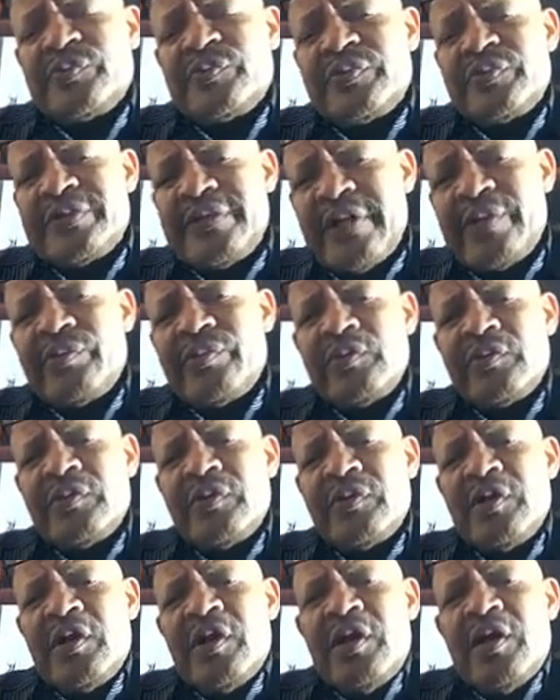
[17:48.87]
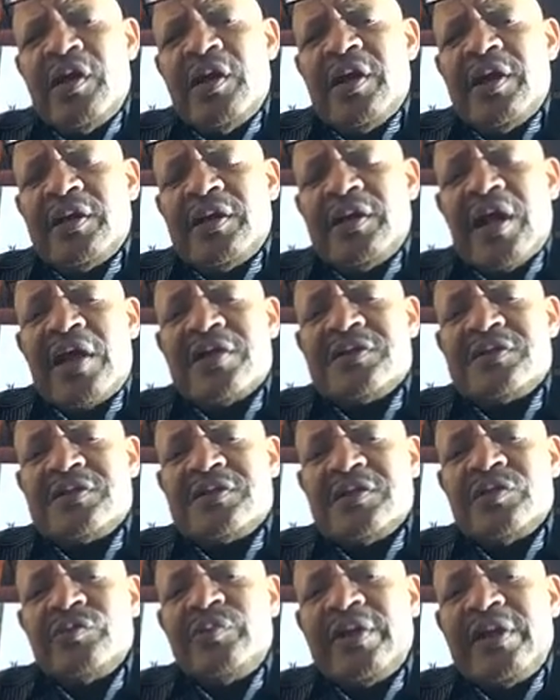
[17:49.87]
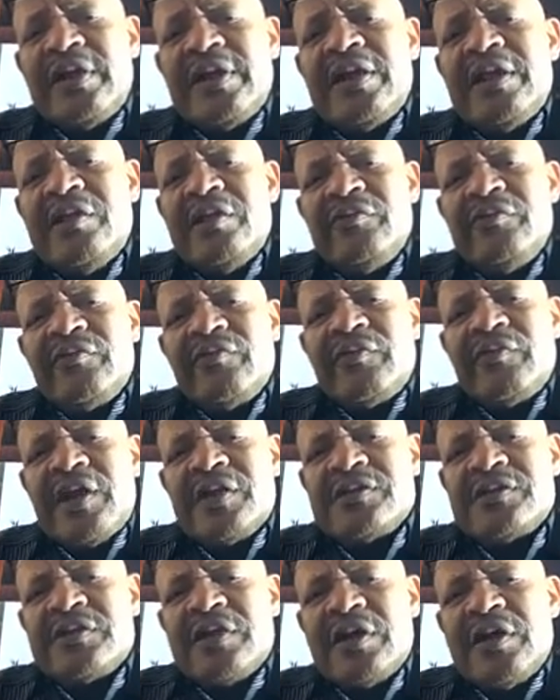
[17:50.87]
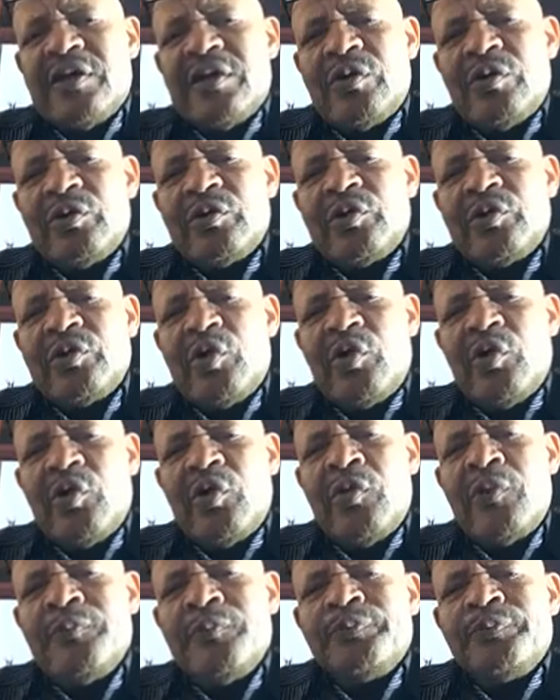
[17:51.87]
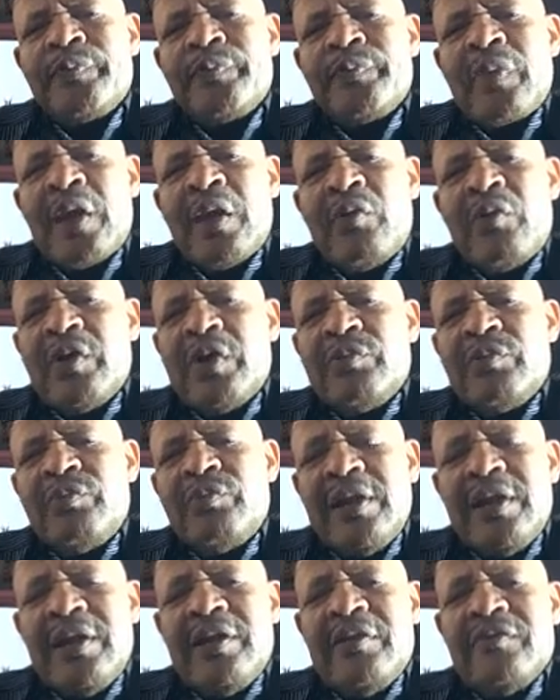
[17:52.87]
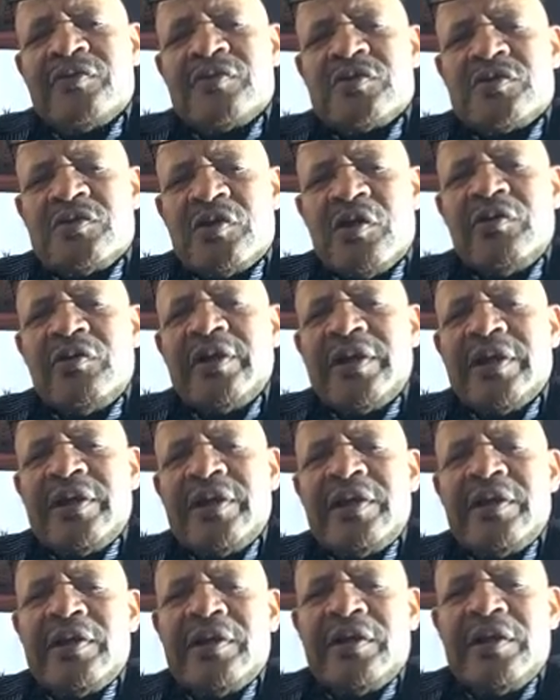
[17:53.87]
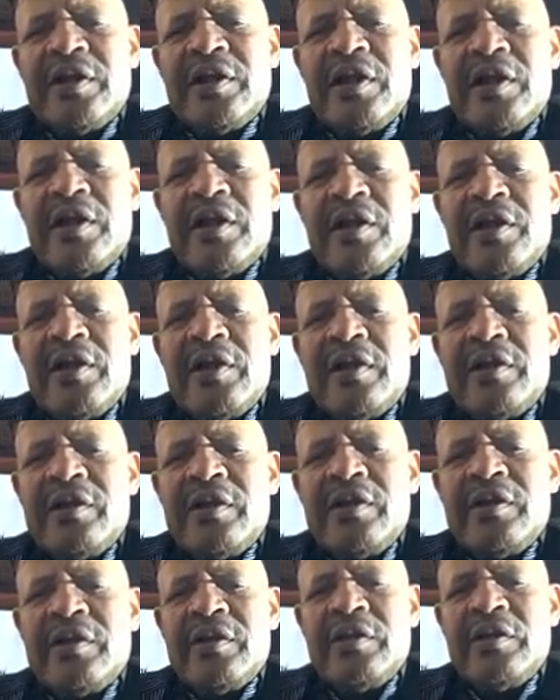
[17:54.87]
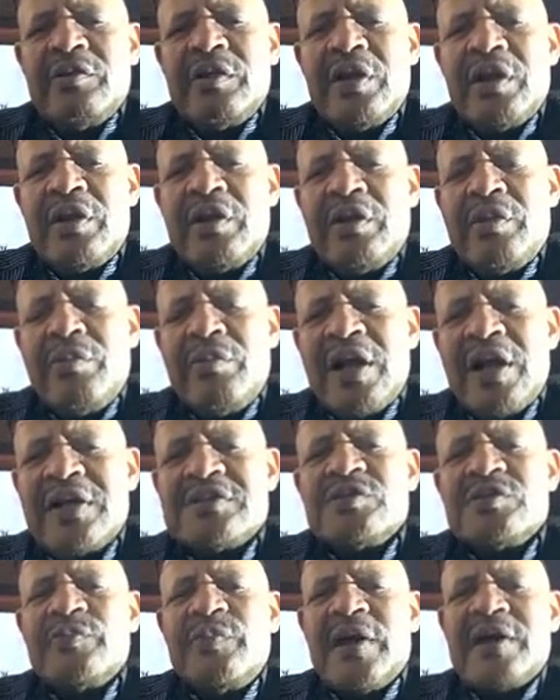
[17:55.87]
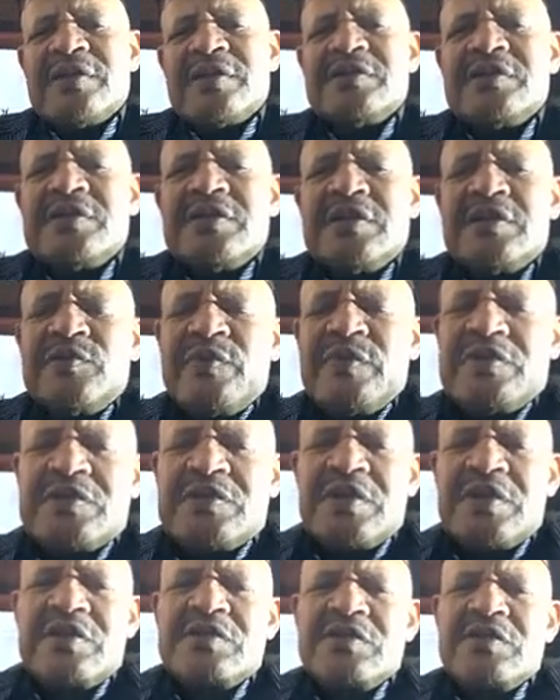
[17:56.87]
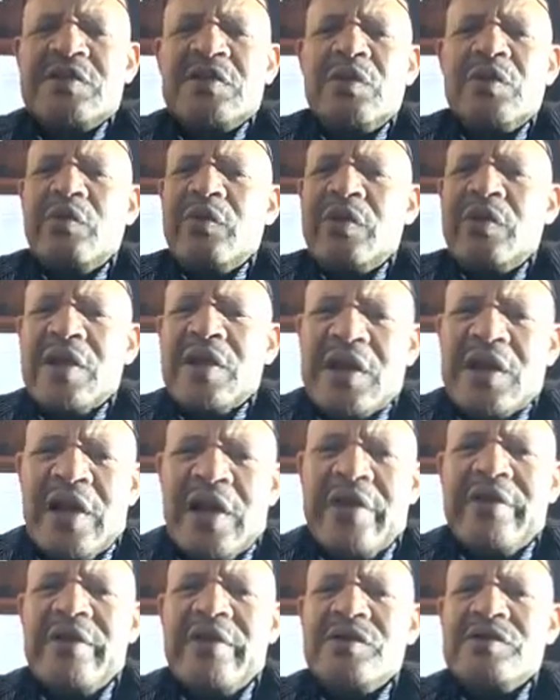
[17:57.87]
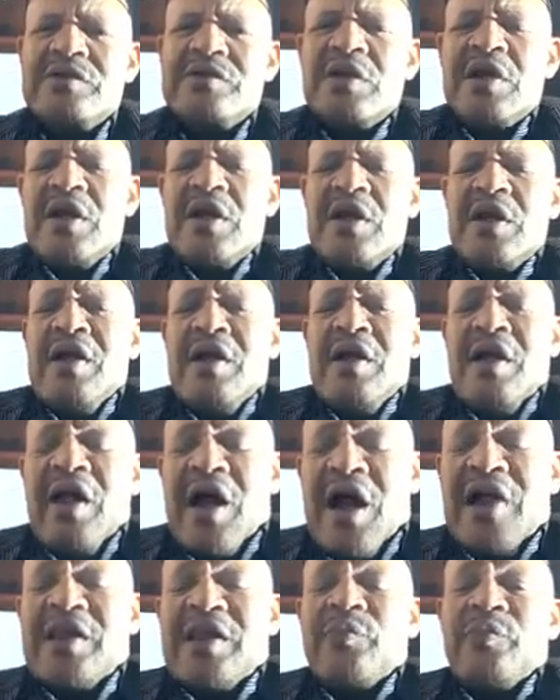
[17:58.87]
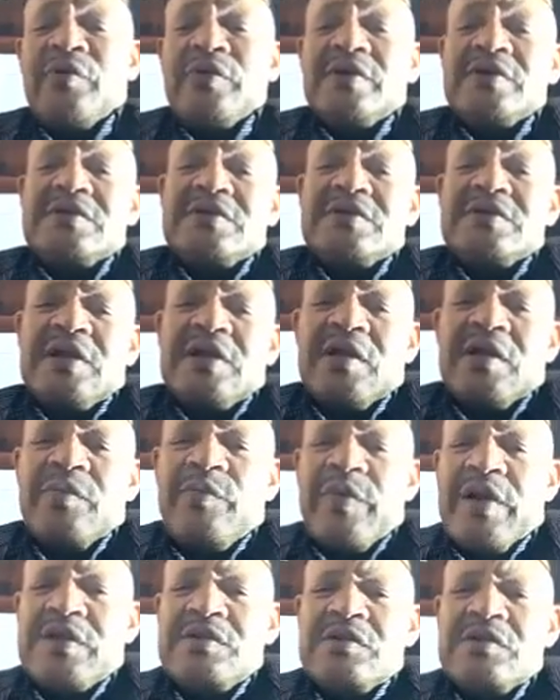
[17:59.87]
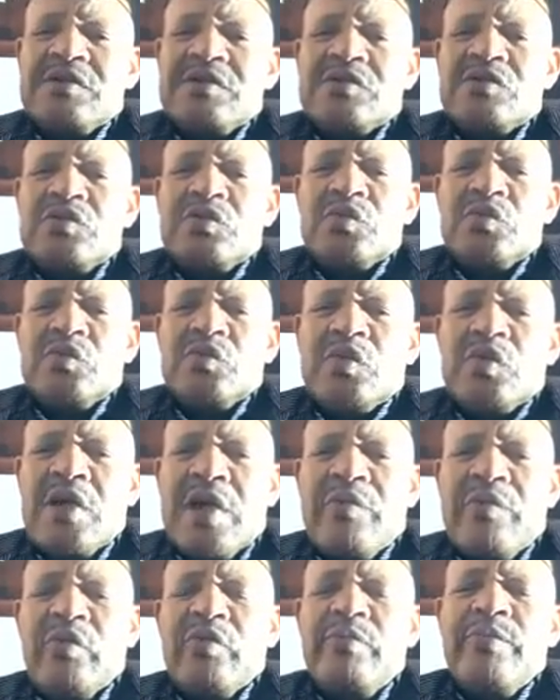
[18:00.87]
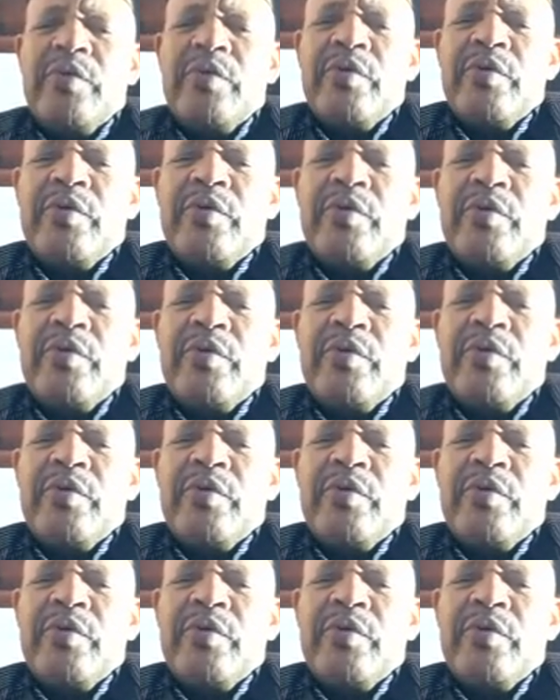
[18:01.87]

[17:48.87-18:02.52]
PUDEMO. And I still believe that although we believe strongly in a multi-party dispensation, and we encourage other political parties to come on board